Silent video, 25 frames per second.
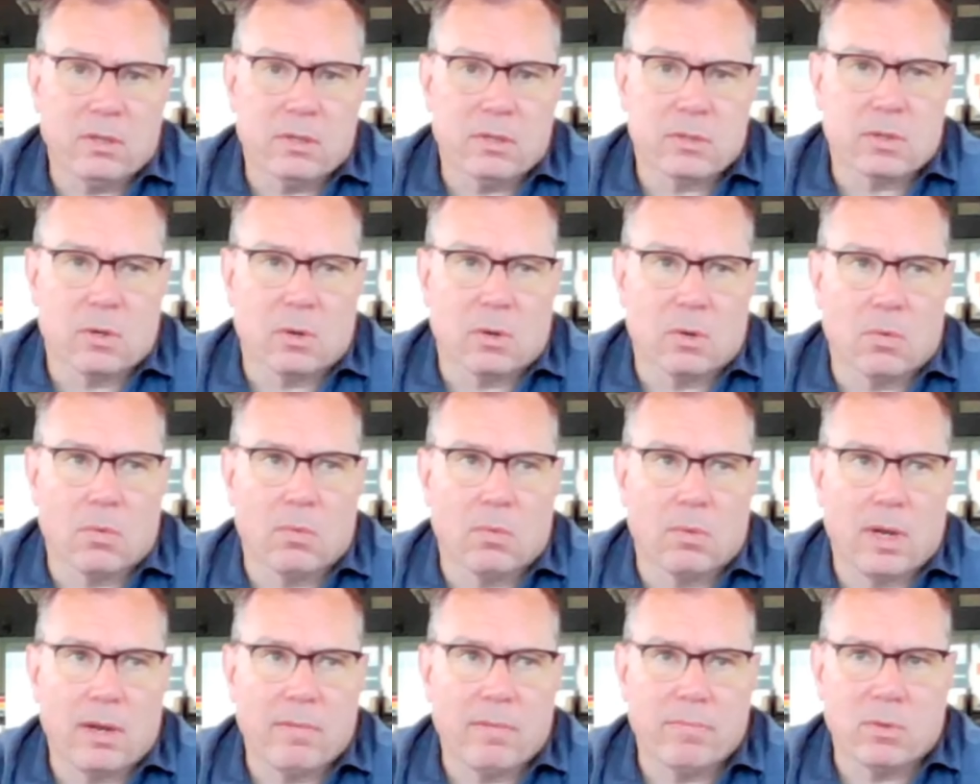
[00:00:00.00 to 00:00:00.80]

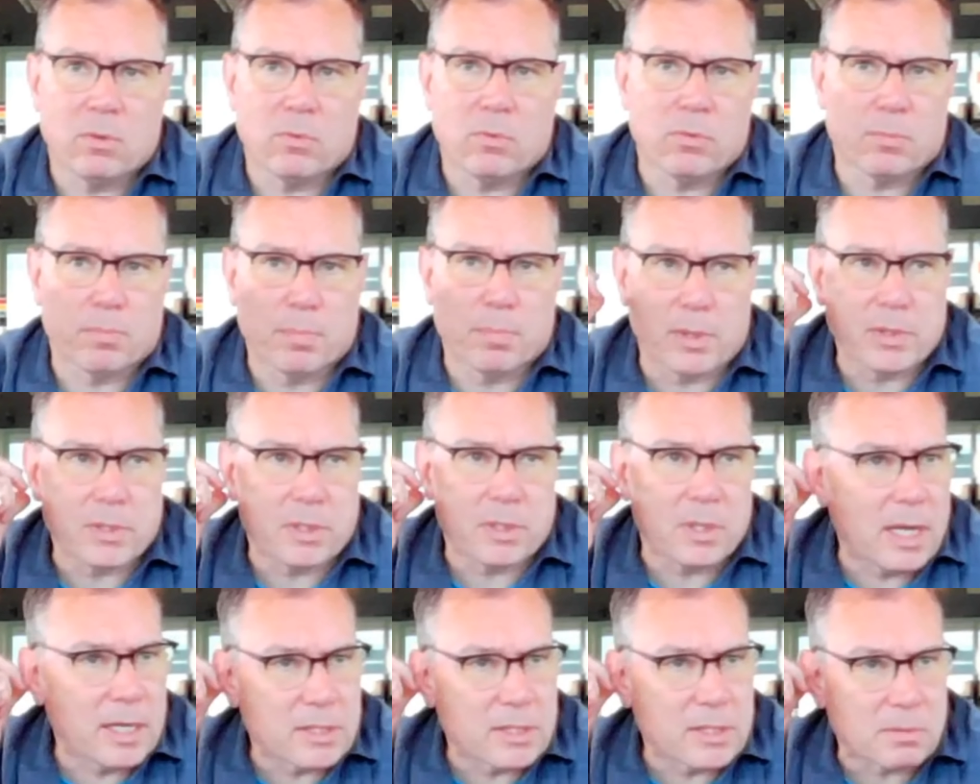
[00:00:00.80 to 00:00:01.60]
So even though their
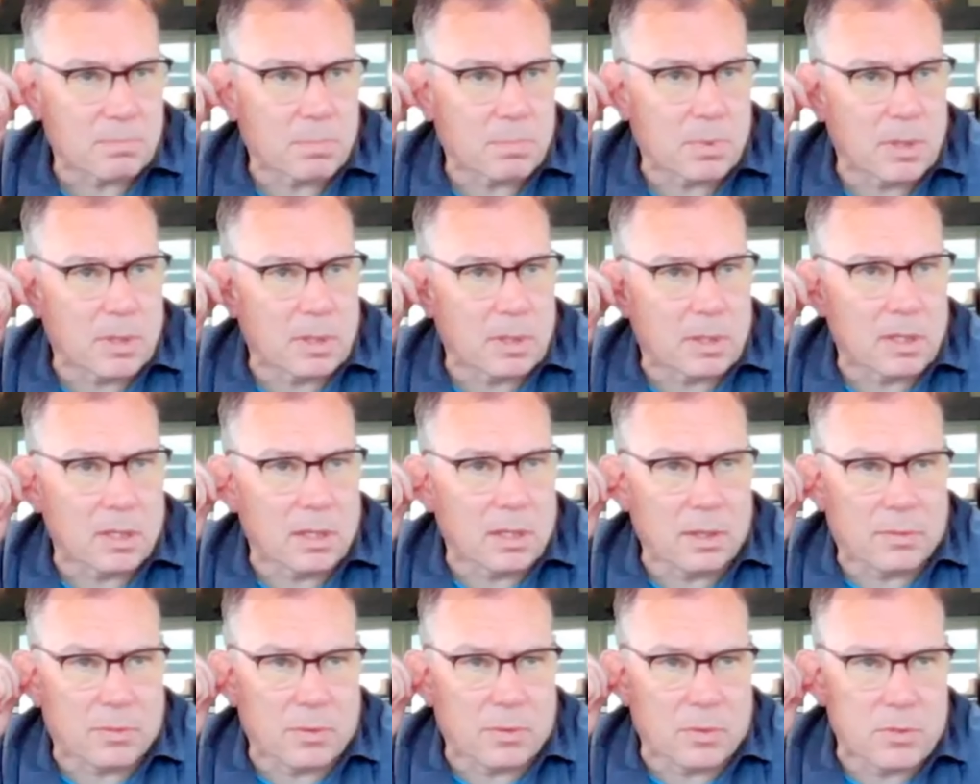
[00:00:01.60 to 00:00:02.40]
budget has been
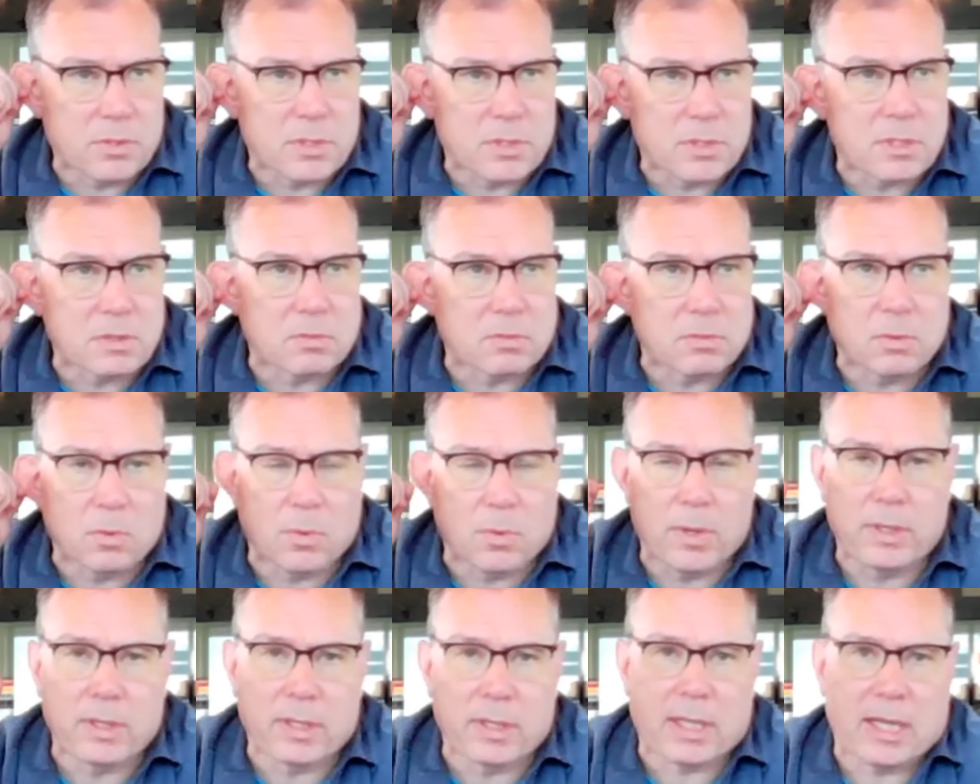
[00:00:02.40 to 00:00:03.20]
cut, there's still no
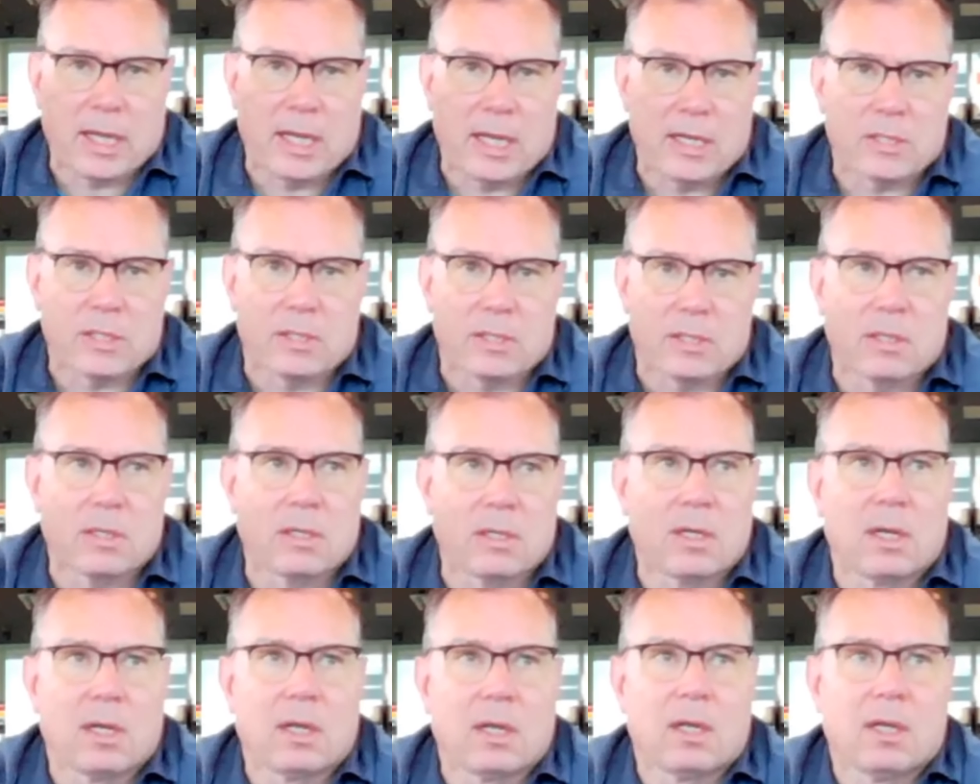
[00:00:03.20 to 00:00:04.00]
indication
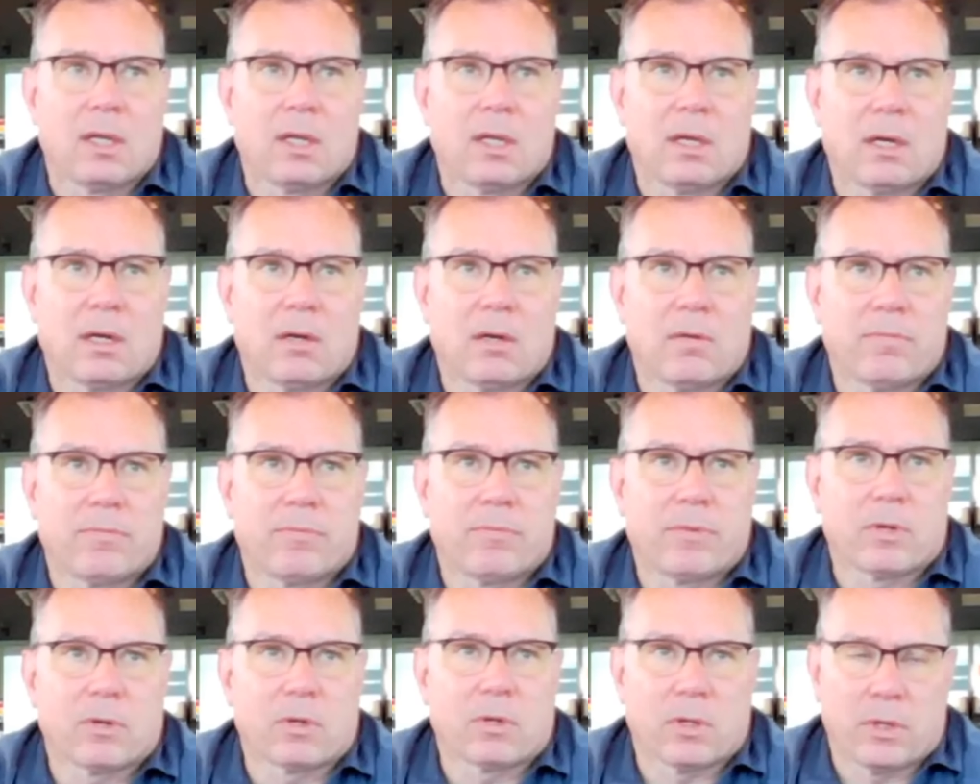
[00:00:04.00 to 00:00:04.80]
of
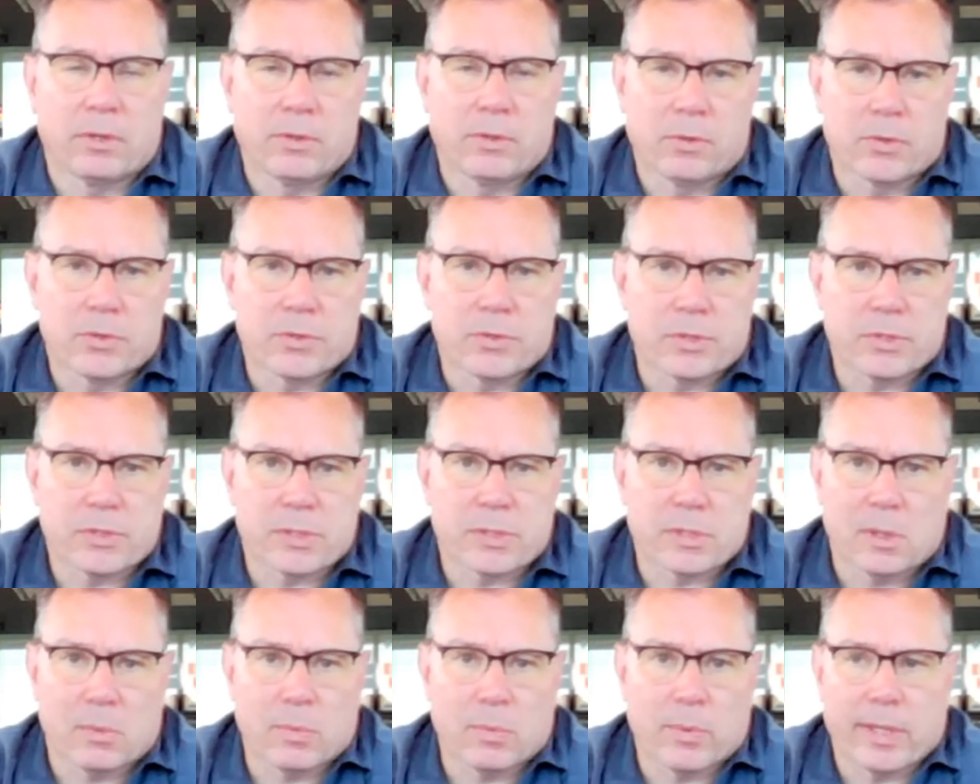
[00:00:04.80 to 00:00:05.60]
their inertia
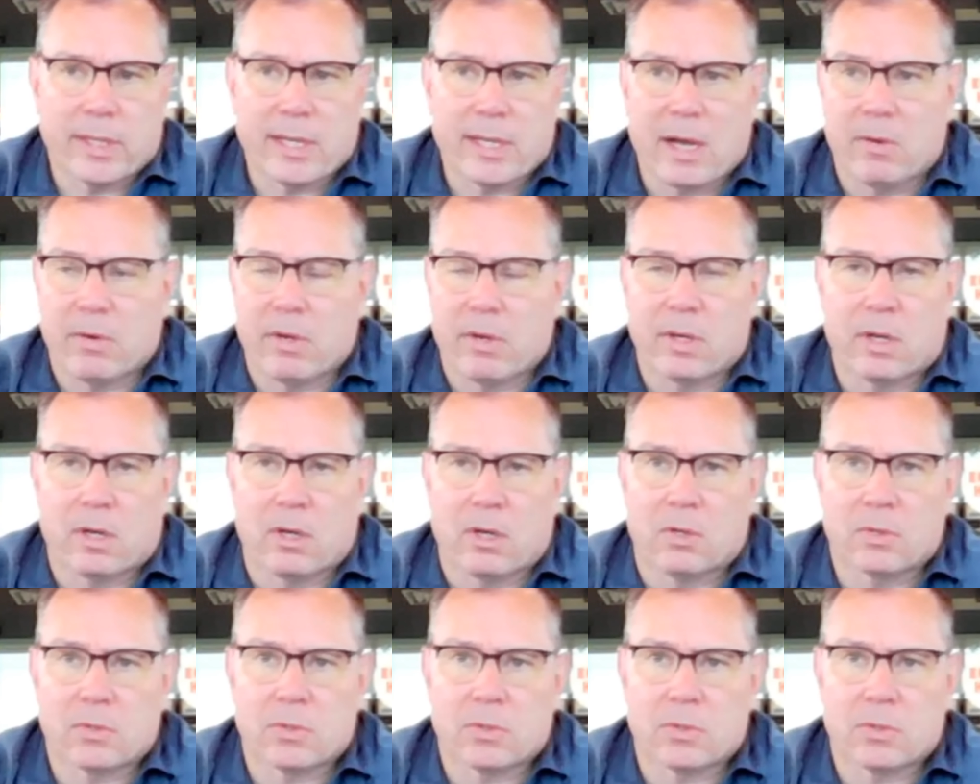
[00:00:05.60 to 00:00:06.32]
slowing down at all.